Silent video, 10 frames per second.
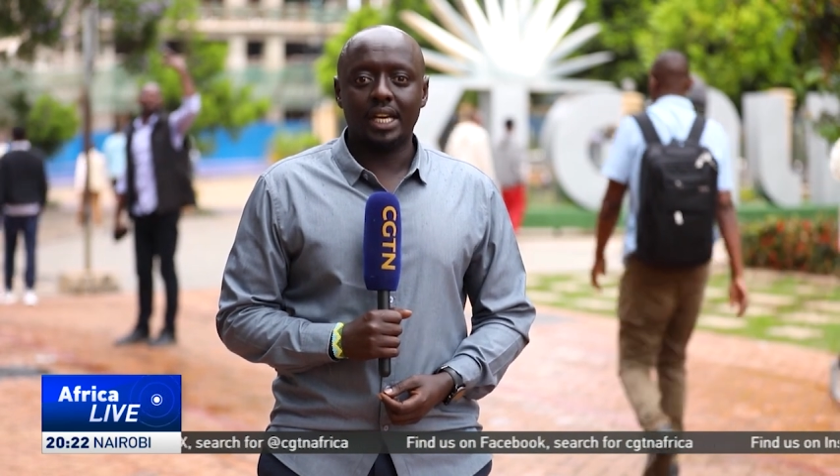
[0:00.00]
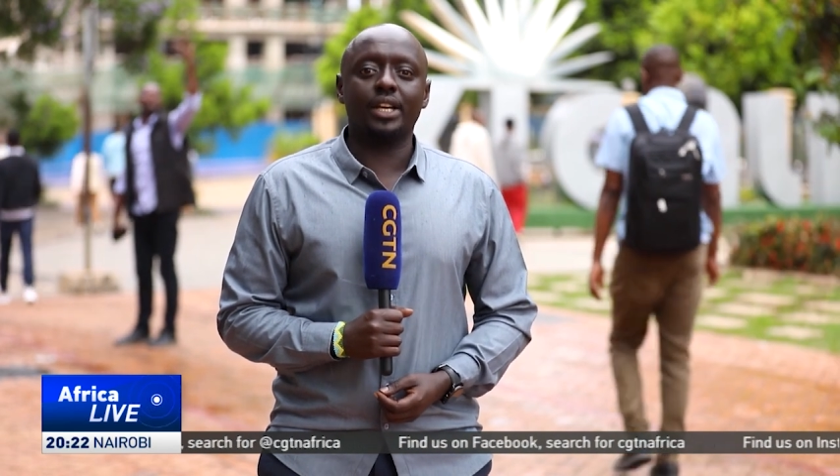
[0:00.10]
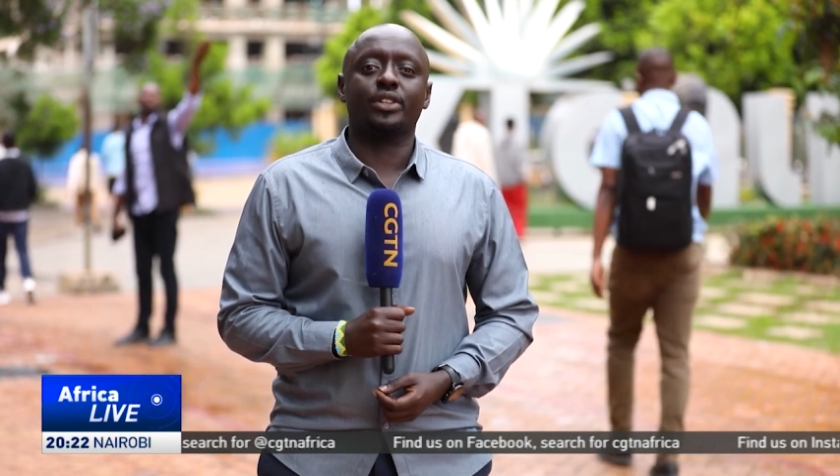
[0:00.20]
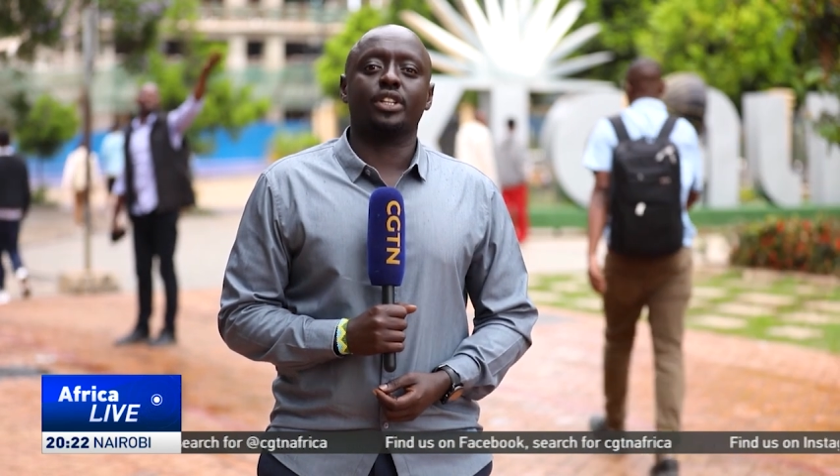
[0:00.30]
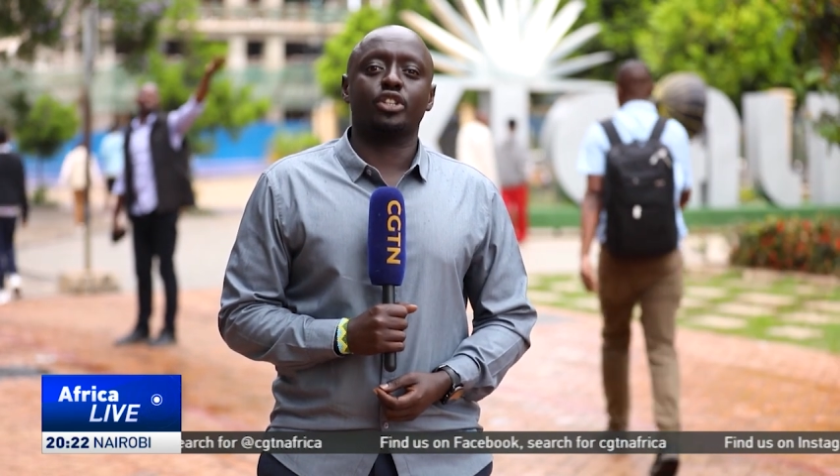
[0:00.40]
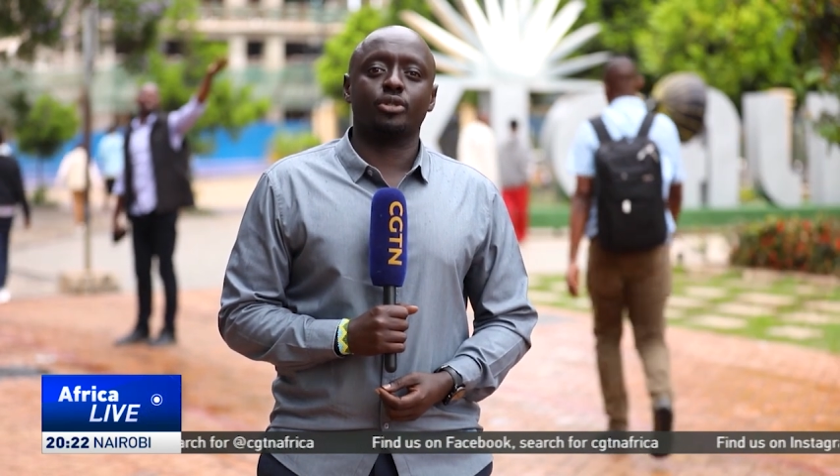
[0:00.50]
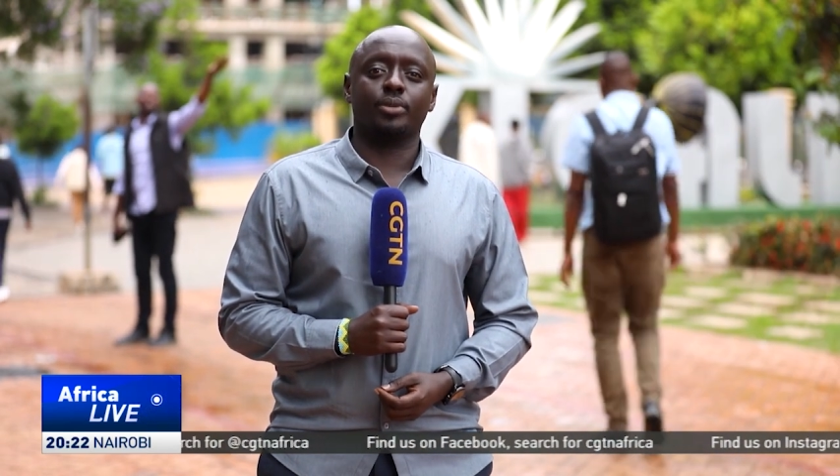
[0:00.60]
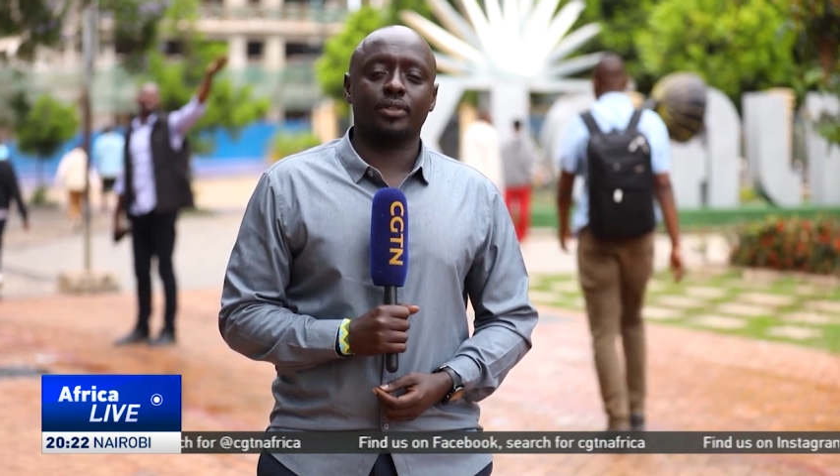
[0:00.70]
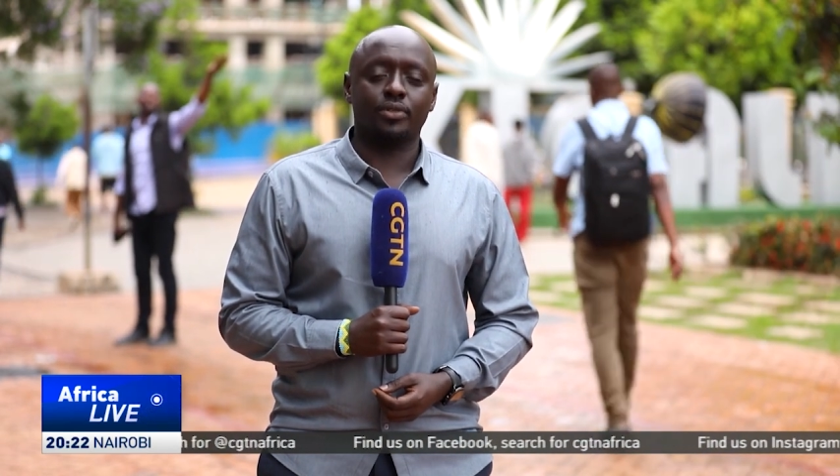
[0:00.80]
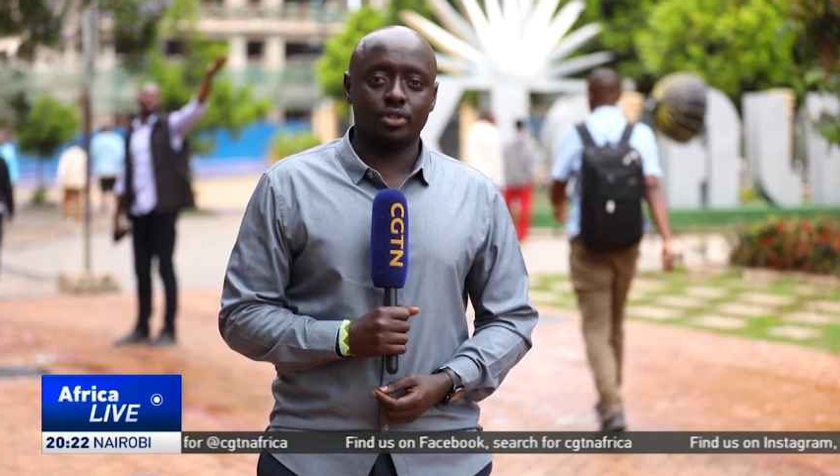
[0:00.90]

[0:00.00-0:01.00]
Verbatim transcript: Eitan Tashibiafu,